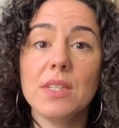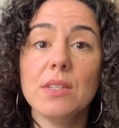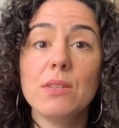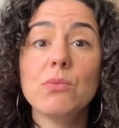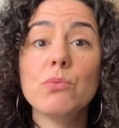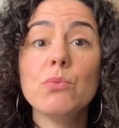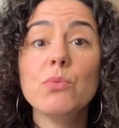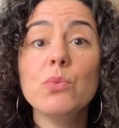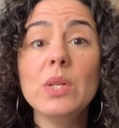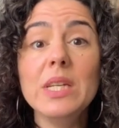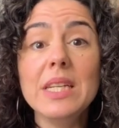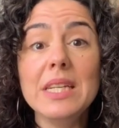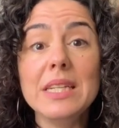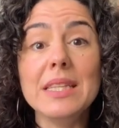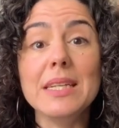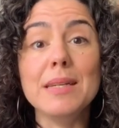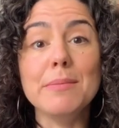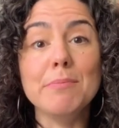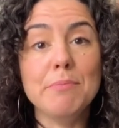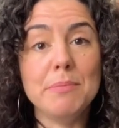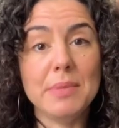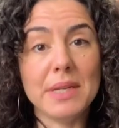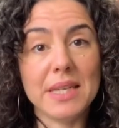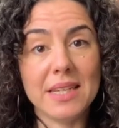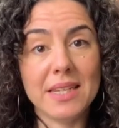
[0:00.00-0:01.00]
really
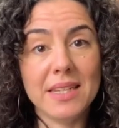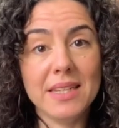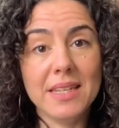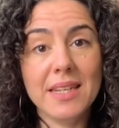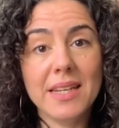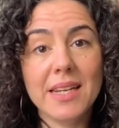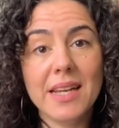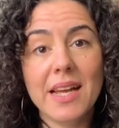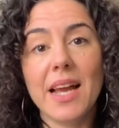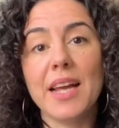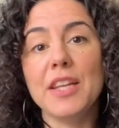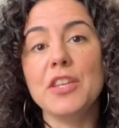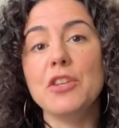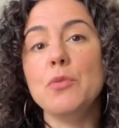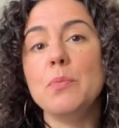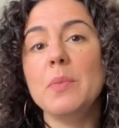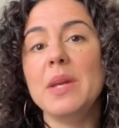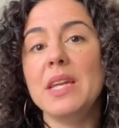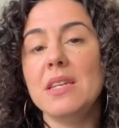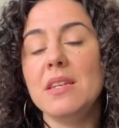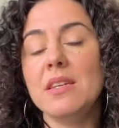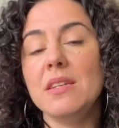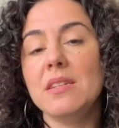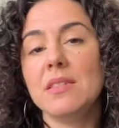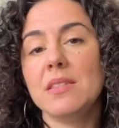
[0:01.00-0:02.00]
big and you may
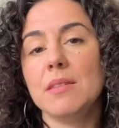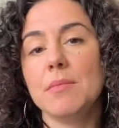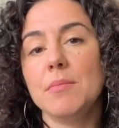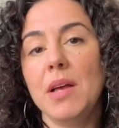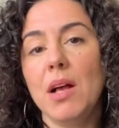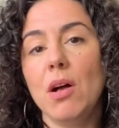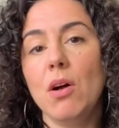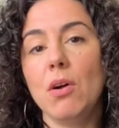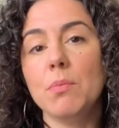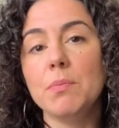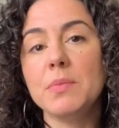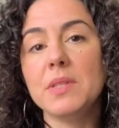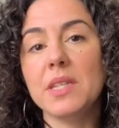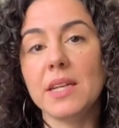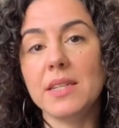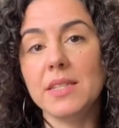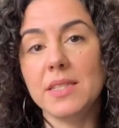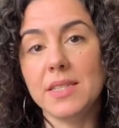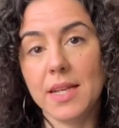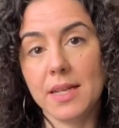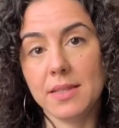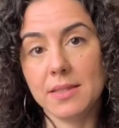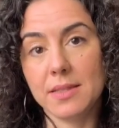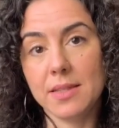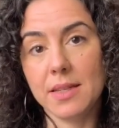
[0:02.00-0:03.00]
need some help
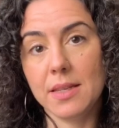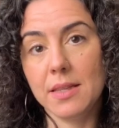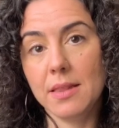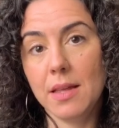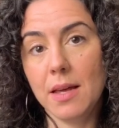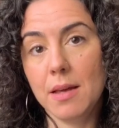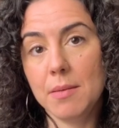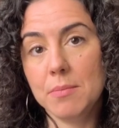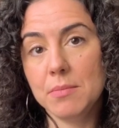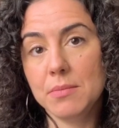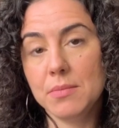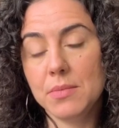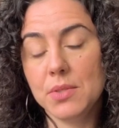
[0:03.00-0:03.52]
digesting them.